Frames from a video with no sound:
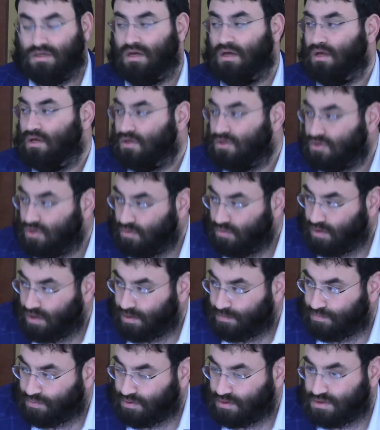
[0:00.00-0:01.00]
so when
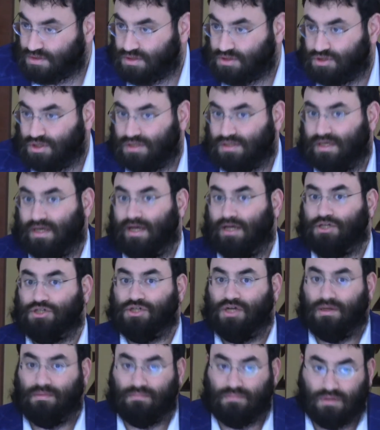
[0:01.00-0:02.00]
a person, just like
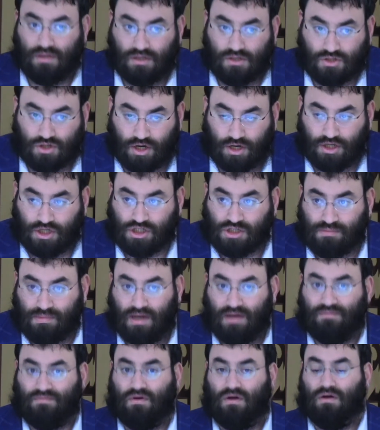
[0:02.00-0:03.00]
Hashem, is Koine
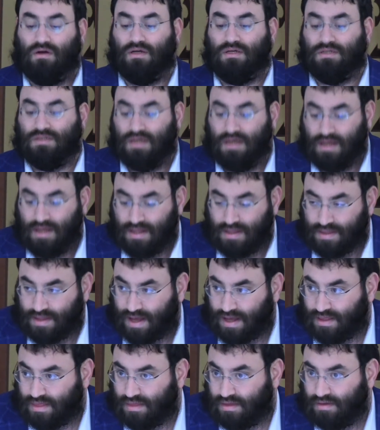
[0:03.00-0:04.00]
Shemayim V'Aretz,
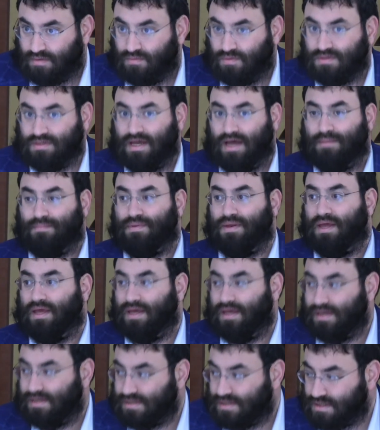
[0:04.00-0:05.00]
that what's happening
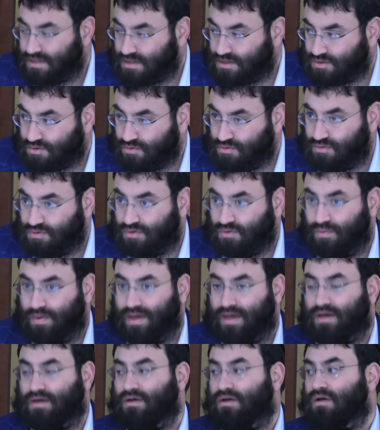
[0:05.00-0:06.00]
is through the
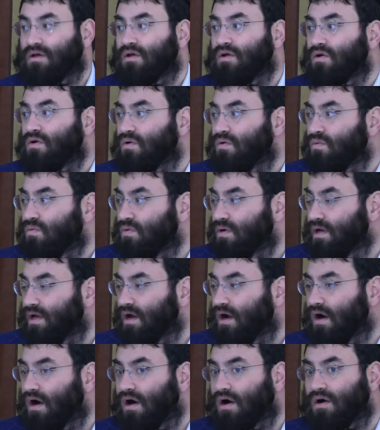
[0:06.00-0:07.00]
week, we
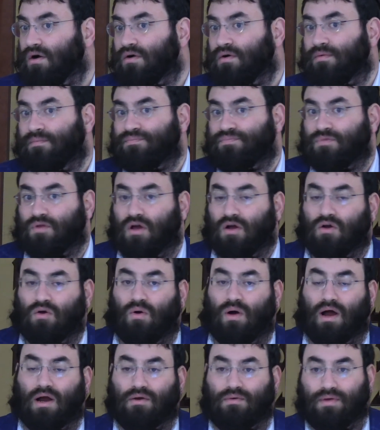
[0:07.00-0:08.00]
are
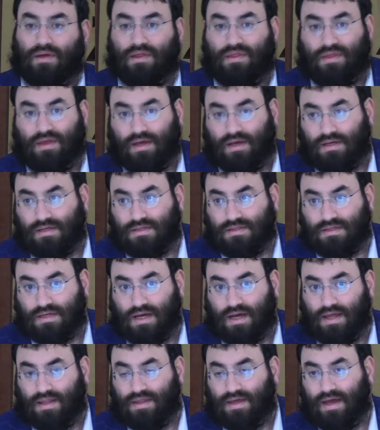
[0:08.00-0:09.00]
acquiring things,
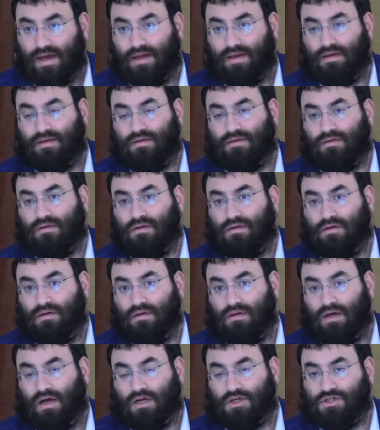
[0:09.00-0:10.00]
and then
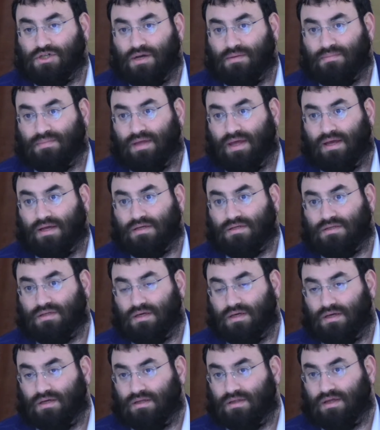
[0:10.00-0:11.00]
Hashem takes
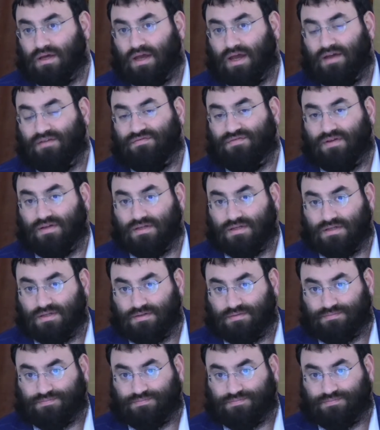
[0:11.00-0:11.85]
the Chayfetz,